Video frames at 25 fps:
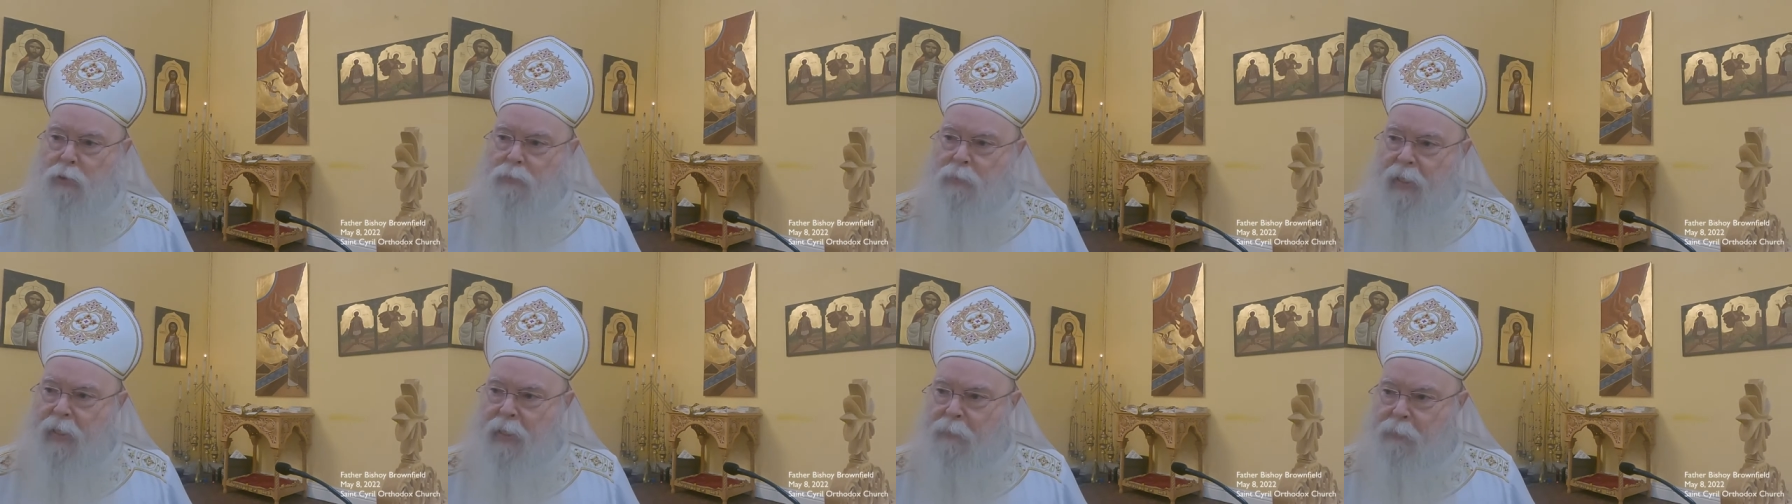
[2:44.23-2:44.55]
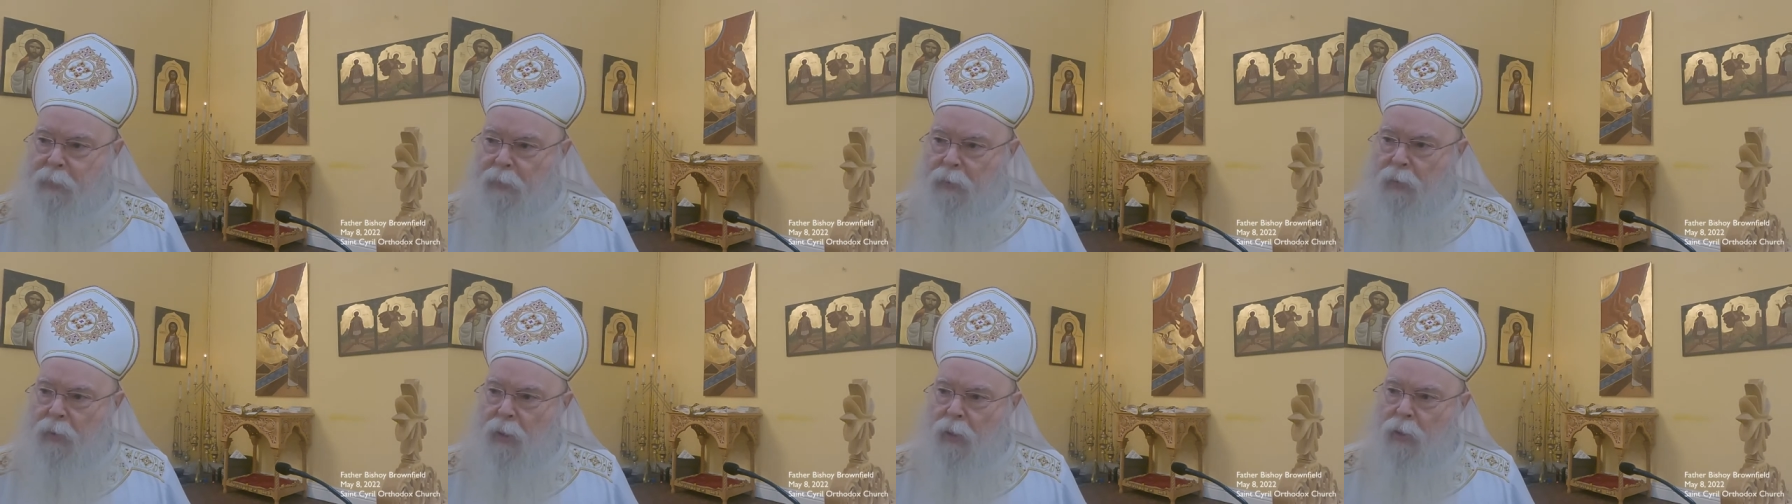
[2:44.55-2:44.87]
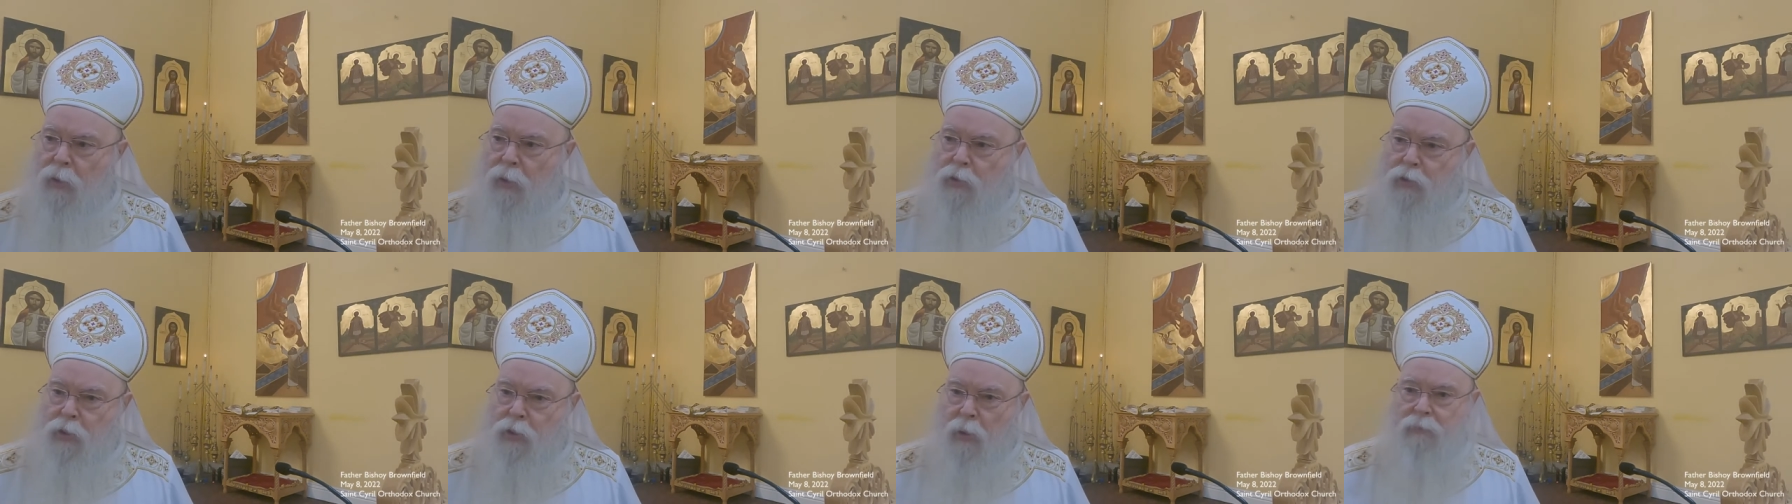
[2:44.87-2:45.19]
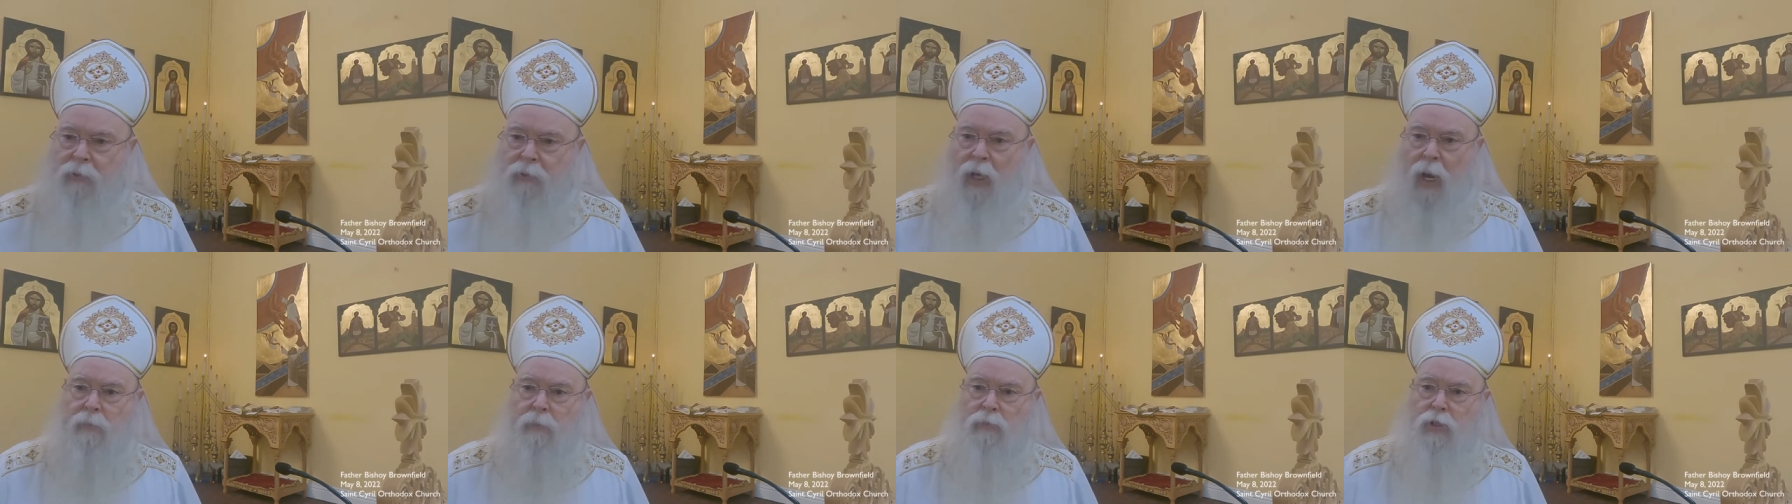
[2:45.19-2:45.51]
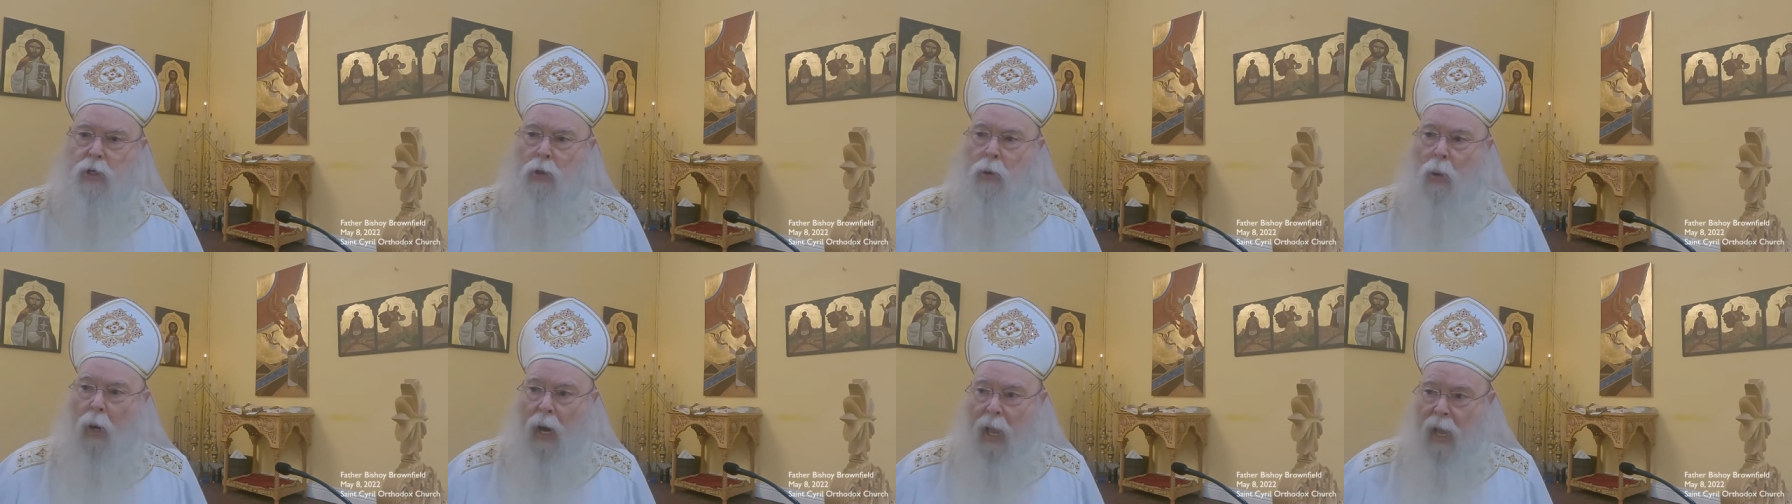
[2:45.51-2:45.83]
people, sometimes
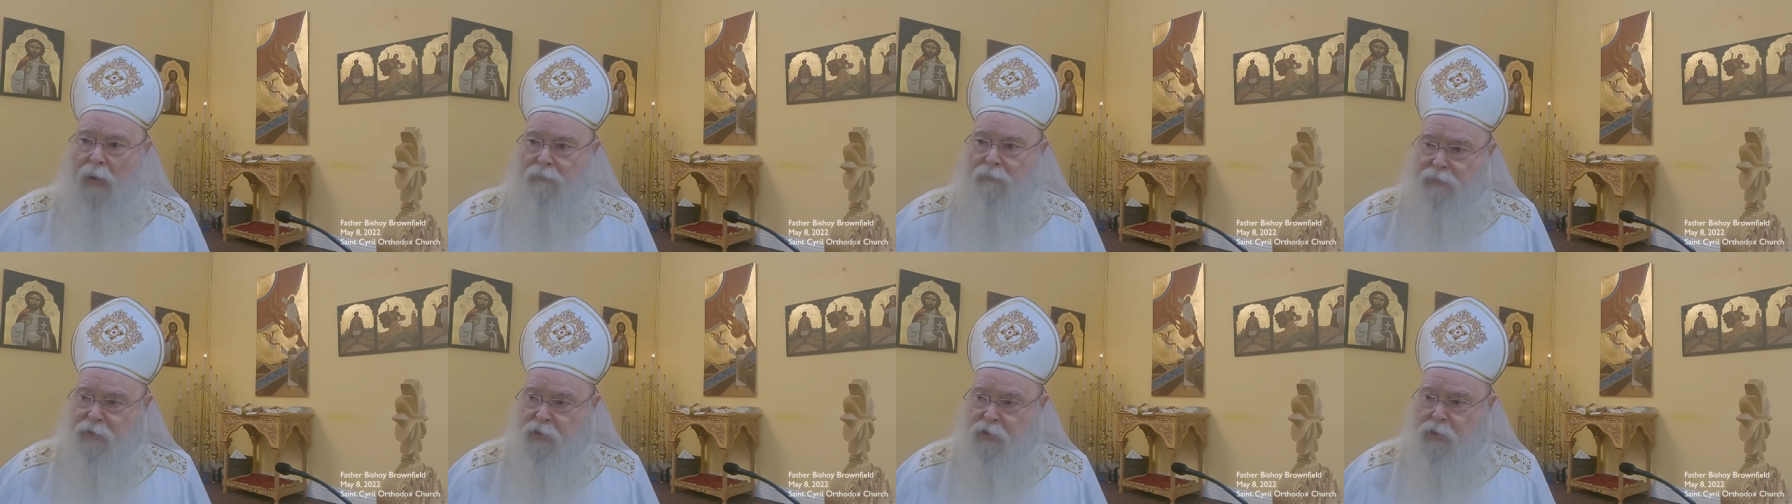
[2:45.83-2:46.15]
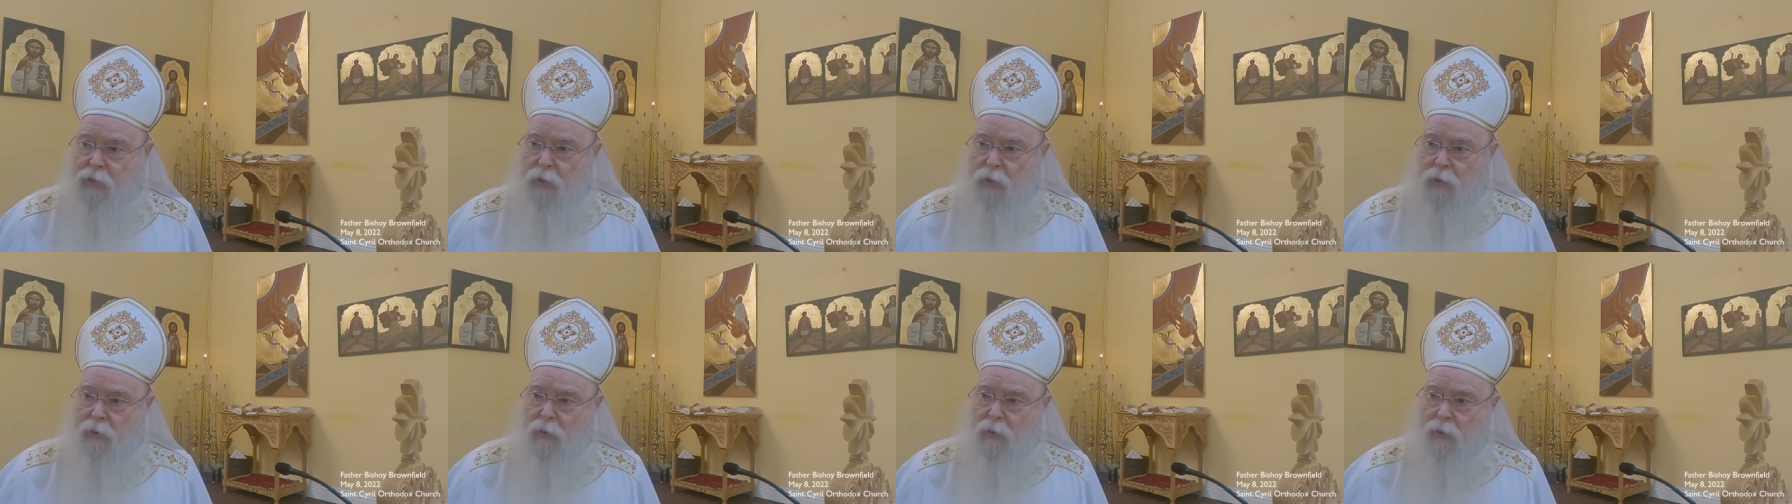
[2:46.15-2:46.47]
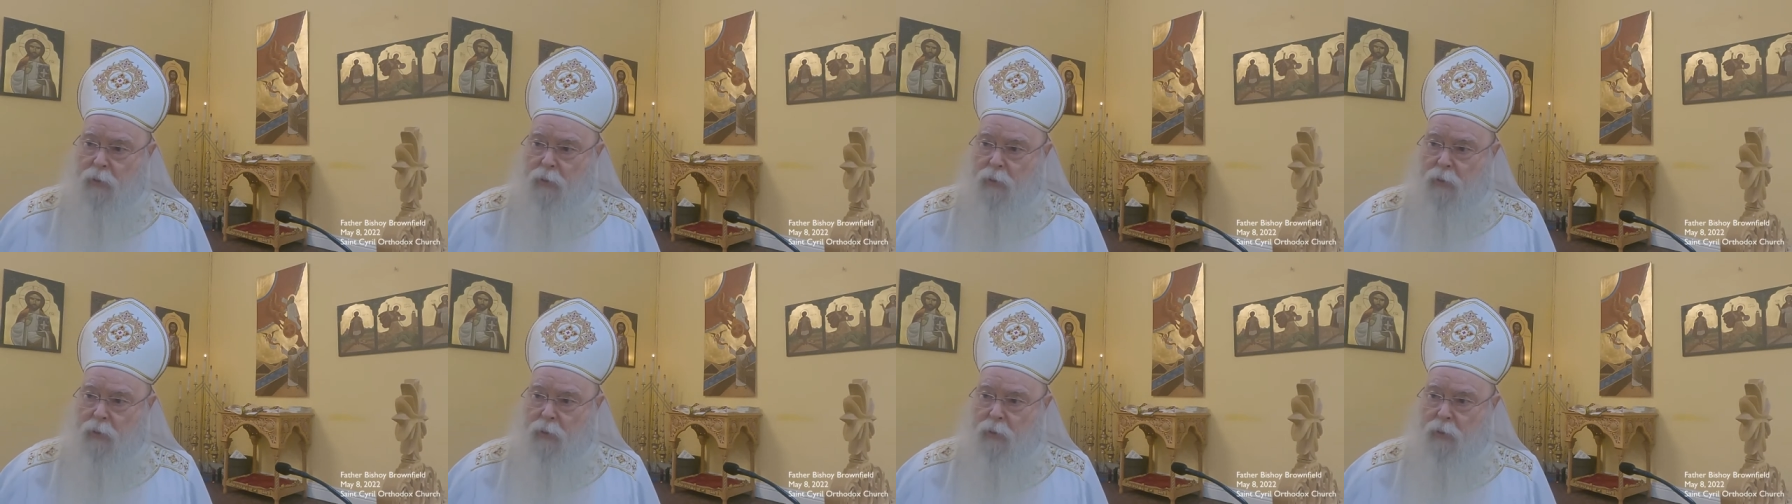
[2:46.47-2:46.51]
crafts